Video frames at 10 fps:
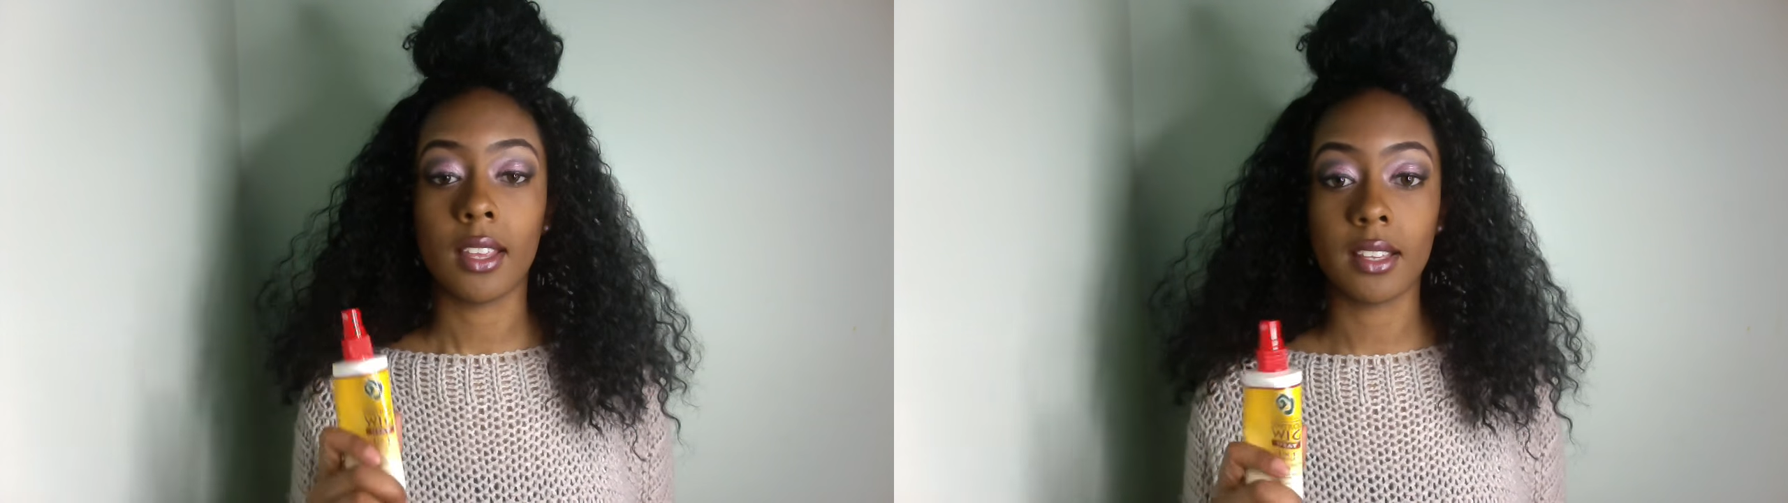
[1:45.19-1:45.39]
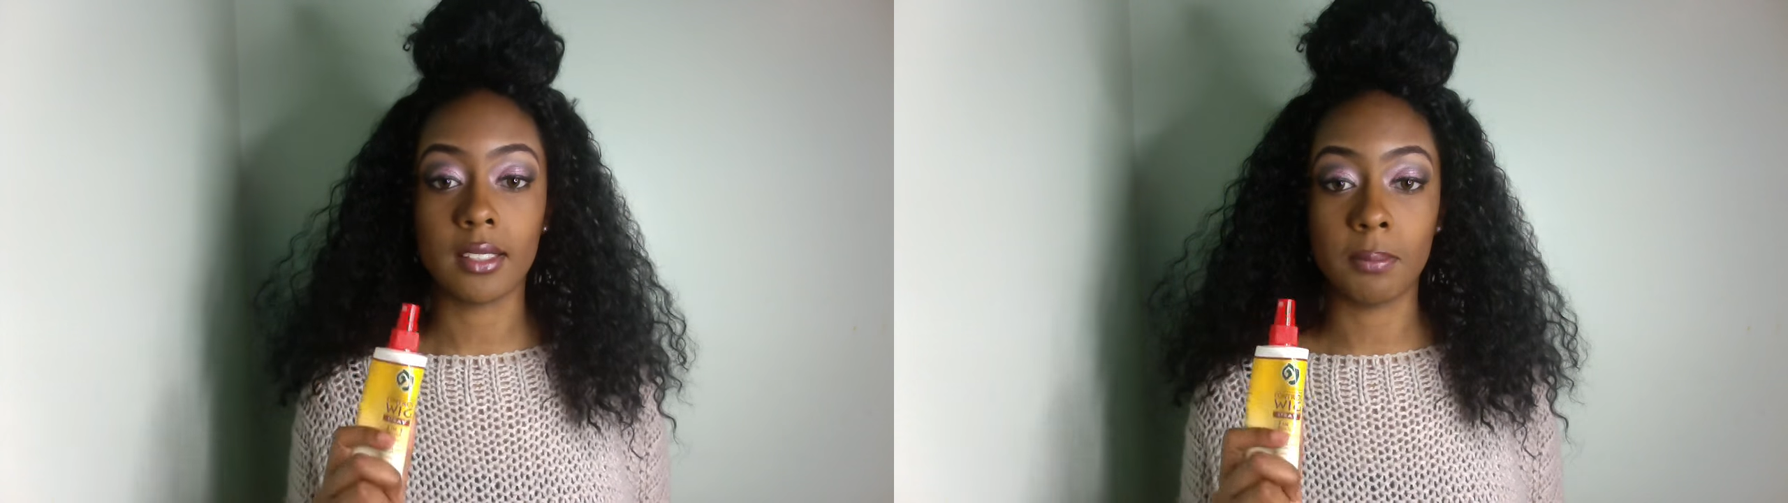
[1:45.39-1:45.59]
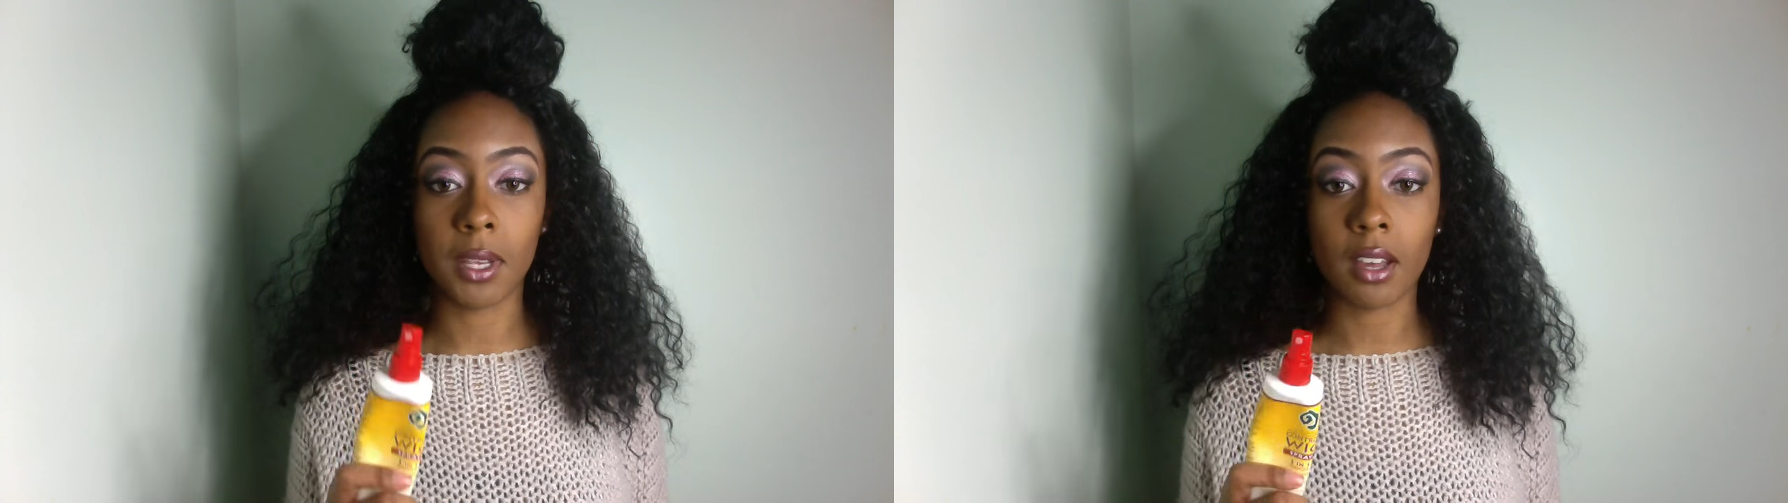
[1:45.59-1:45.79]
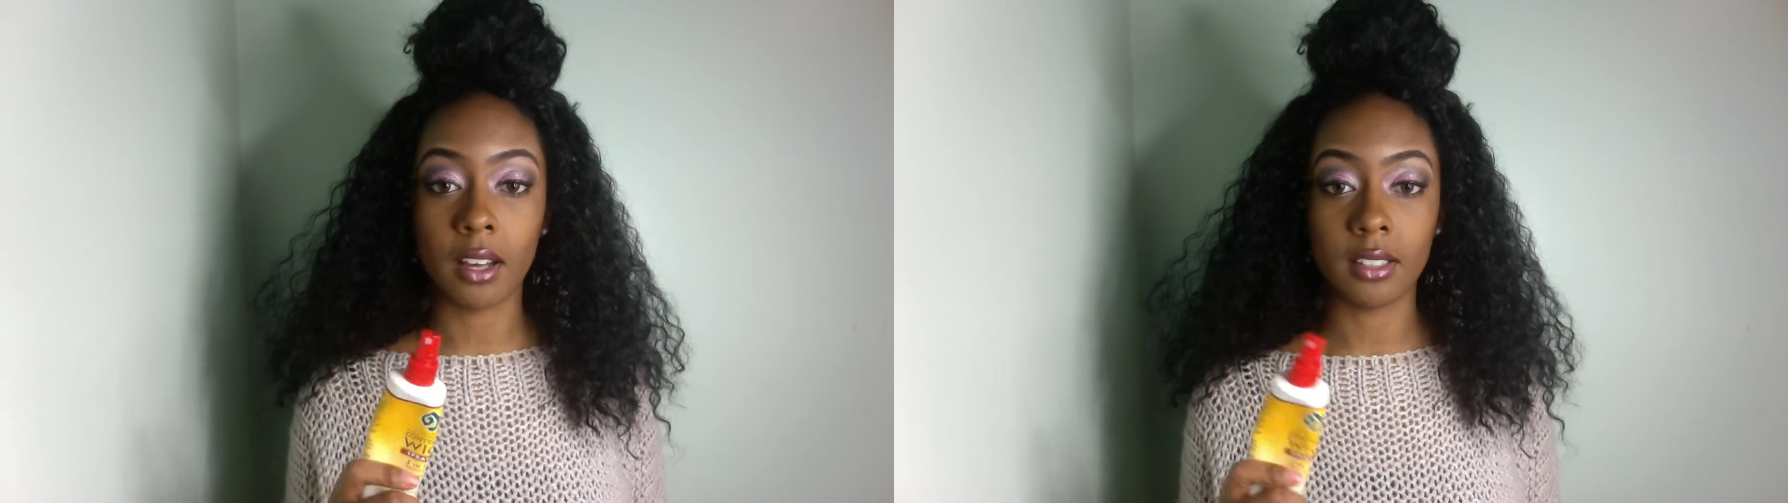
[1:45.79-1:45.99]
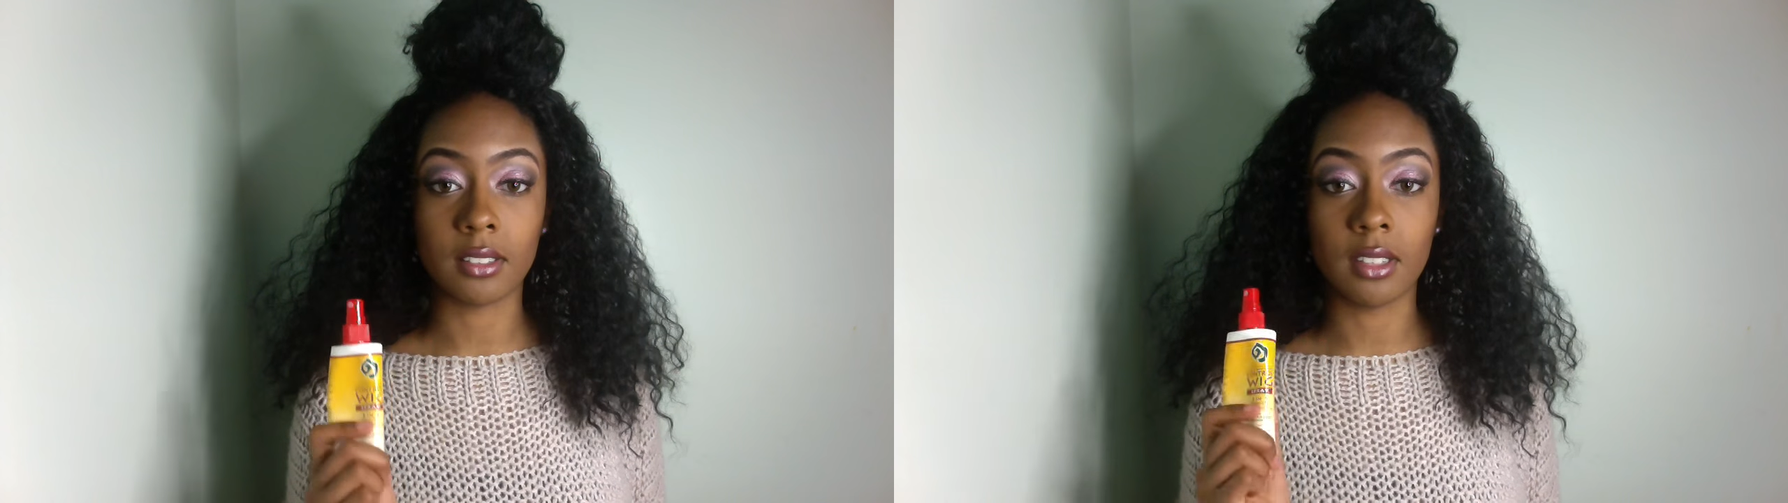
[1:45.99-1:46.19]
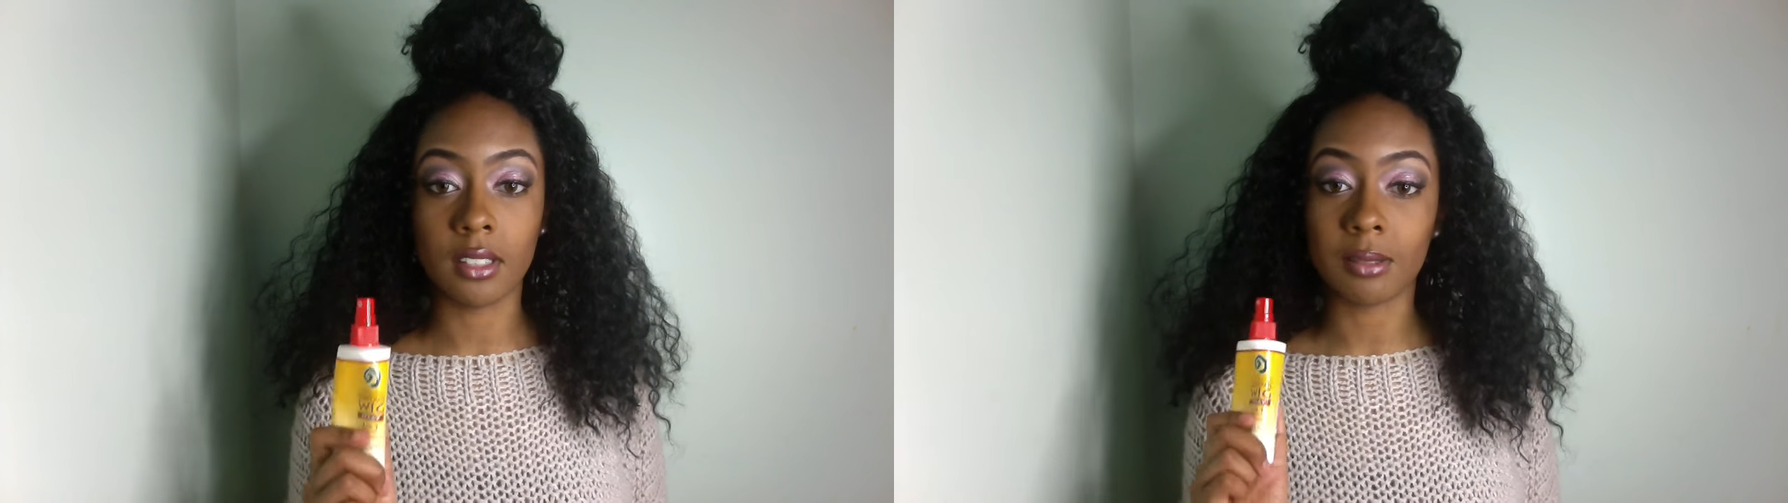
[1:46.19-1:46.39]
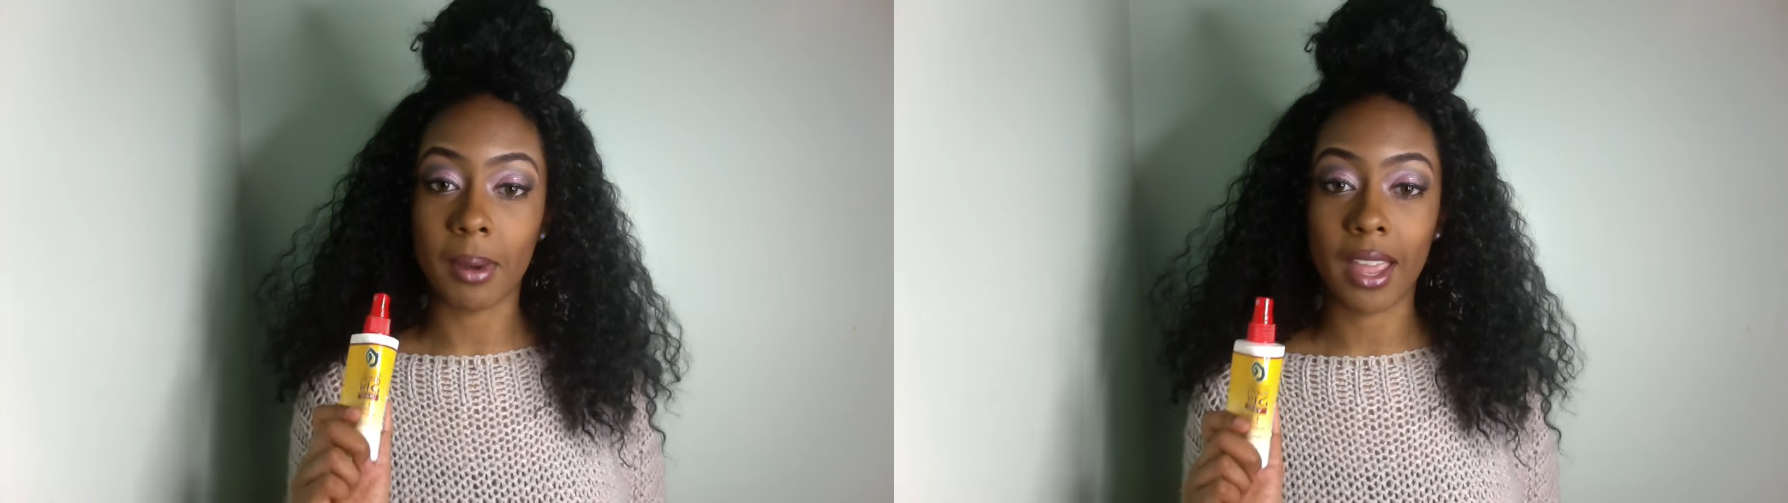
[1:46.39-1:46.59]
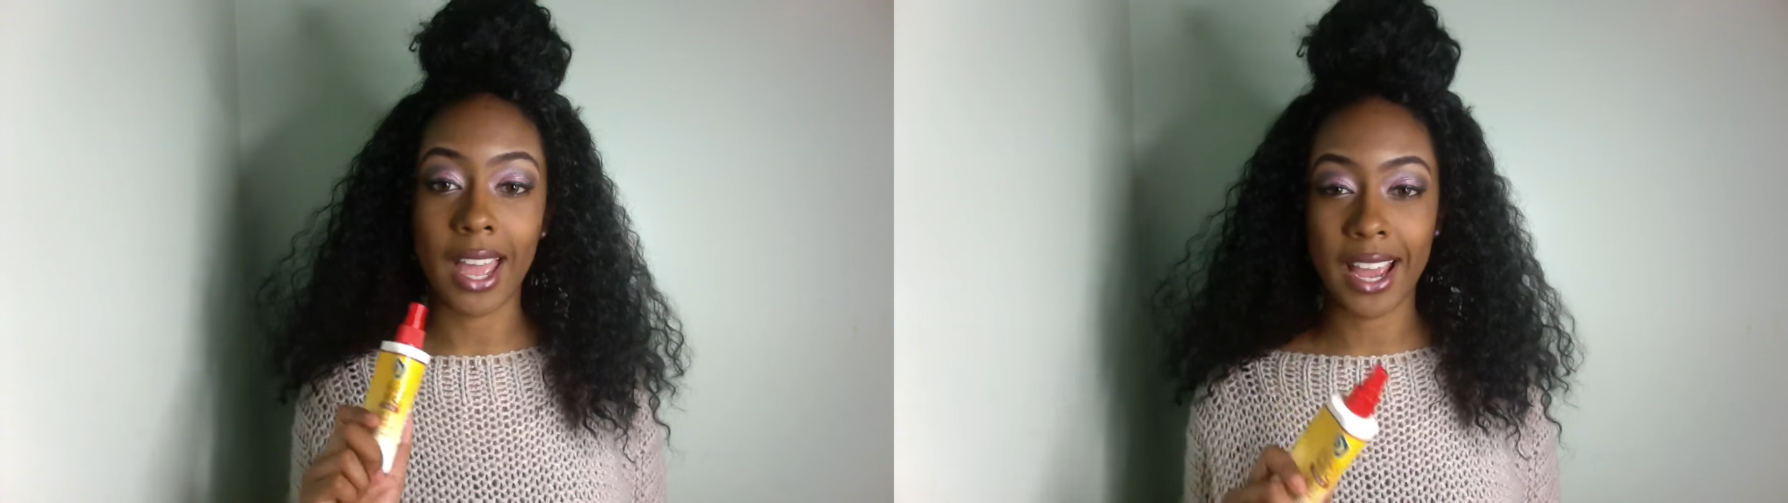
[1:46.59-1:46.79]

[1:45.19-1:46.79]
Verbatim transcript: is because this might